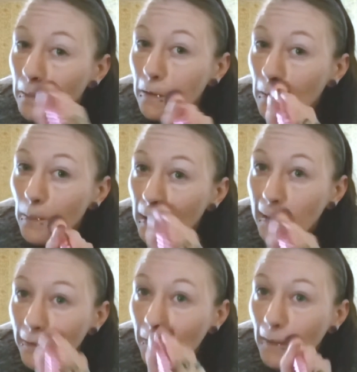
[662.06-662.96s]
so many
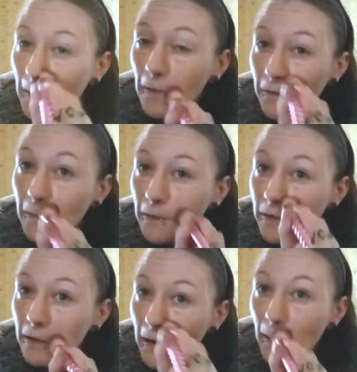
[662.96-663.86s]
different
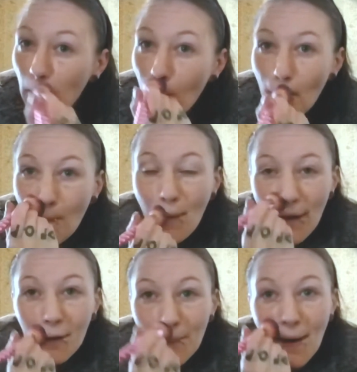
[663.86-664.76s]
covers
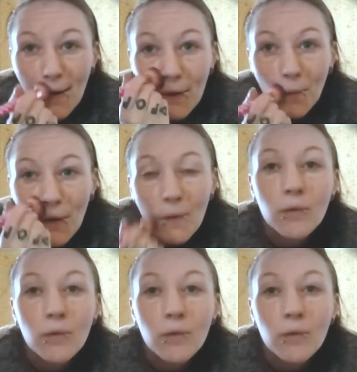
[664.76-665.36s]
back to back in a row.